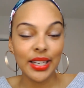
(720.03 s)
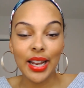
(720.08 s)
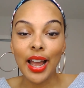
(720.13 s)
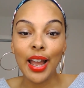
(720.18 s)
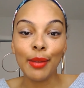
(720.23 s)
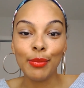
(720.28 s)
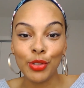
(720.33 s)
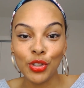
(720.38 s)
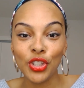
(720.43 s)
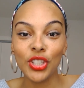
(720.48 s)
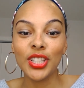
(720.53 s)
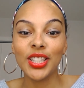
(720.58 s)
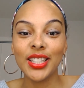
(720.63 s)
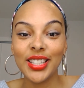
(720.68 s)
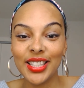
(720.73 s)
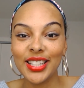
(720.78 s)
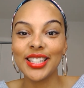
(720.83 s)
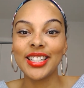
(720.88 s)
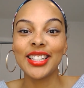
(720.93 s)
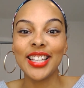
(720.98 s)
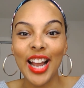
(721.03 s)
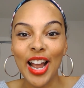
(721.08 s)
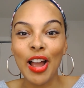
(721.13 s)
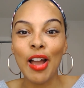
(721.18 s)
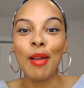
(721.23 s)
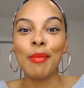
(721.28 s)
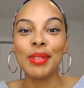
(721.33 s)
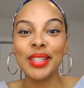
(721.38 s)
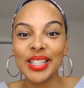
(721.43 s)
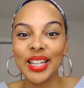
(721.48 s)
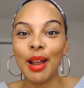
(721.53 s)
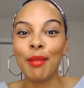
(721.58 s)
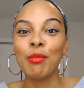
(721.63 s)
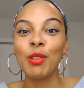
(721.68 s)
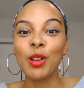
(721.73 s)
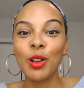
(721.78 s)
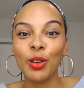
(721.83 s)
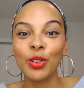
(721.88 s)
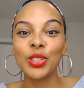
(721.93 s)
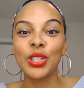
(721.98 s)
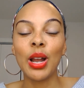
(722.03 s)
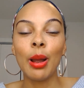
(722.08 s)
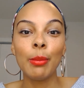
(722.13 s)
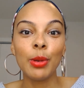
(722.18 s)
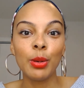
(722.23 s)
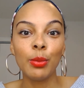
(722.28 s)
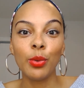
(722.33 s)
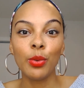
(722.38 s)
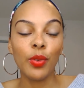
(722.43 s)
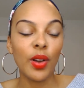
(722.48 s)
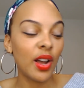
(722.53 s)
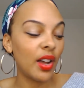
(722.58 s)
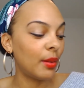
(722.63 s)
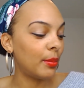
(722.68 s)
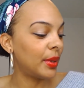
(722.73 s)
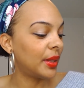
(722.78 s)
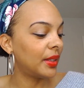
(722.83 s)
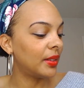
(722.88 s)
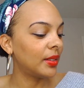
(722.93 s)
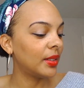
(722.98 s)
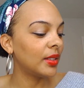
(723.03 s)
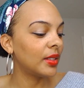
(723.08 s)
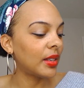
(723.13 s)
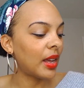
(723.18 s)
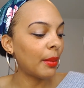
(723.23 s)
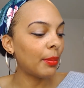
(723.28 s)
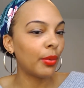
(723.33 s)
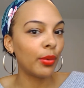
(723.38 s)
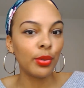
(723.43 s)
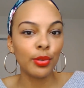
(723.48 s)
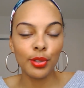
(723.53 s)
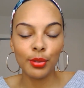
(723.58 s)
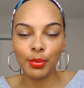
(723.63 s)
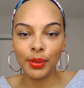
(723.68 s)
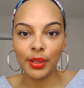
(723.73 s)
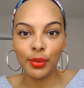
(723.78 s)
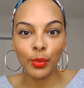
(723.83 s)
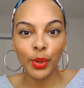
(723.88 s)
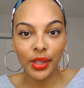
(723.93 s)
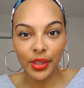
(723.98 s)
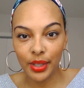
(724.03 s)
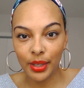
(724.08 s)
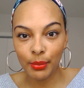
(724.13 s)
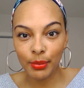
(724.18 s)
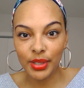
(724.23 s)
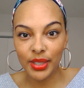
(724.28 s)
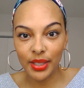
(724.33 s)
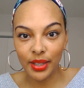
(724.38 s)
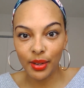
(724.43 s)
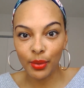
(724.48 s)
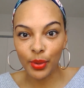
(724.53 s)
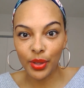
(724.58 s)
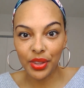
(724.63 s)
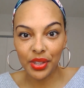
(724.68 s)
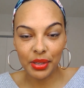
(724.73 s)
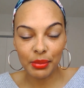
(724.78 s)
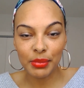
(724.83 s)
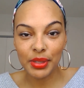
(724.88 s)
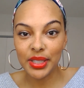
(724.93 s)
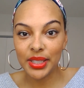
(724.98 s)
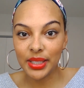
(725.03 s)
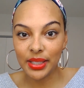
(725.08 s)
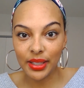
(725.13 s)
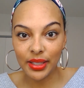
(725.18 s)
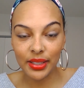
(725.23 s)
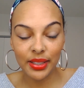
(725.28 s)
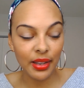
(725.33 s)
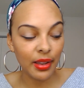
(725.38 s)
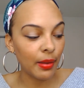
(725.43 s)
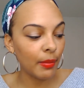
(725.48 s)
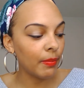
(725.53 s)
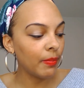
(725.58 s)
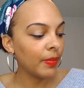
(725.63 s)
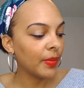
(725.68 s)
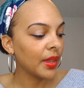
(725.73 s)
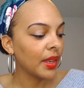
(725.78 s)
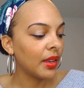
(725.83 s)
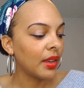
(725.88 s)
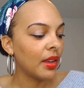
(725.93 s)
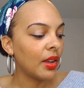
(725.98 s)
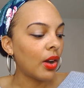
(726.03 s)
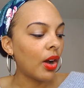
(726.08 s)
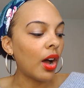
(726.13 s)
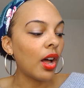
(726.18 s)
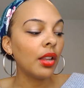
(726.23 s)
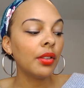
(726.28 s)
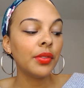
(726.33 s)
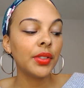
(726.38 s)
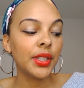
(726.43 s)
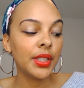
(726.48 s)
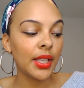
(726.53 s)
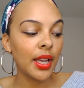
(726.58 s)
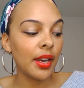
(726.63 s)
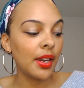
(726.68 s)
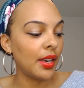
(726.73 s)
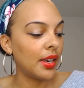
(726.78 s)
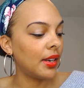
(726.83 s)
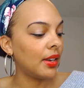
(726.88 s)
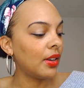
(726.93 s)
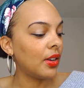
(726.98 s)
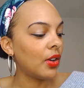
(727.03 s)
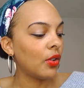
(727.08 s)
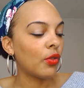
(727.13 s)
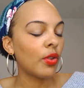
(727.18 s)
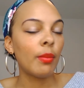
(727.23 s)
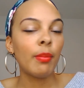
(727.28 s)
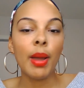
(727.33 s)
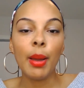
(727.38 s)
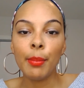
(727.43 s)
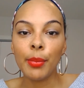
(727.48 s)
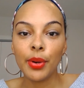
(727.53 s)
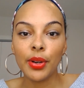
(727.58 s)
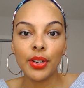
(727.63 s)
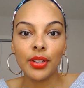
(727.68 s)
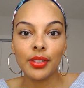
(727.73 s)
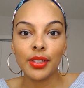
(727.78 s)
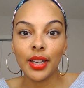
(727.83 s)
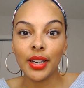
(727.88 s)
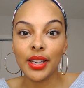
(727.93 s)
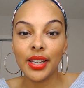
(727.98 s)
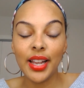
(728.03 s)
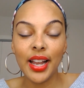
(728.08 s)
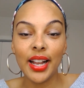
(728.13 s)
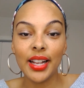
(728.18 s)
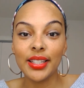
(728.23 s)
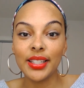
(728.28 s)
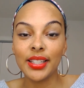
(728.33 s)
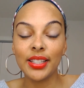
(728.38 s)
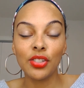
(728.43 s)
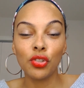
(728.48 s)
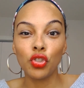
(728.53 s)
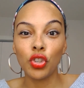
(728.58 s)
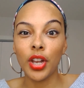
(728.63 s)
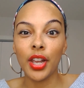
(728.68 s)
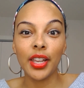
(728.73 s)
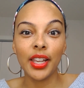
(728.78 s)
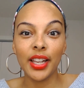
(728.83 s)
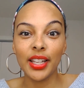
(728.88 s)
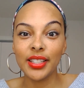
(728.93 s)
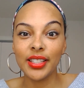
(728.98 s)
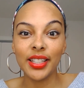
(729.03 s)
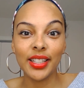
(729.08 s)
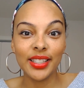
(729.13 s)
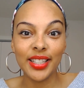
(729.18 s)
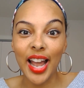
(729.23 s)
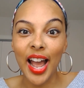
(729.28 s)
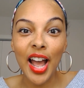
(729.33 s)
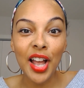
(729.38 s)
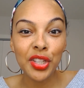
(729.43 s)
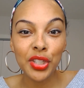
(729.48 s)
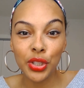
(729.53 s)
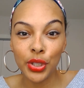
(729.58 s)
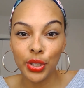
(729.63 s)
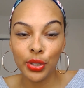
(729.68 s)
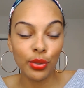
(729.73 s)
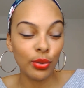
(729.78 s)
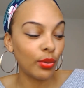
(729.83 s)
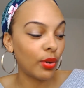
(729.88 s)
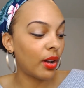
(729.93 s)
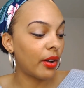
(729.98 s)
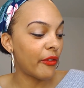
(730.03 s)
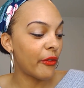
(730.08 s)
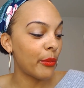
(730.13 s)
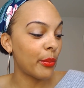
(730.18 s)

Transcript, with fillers: time. Jesus is time. It's time to go. It's time to move on. But this disciple who's been with him, sitting with him, listening to him, all of a sudden remembers that he has this gigantic task to do of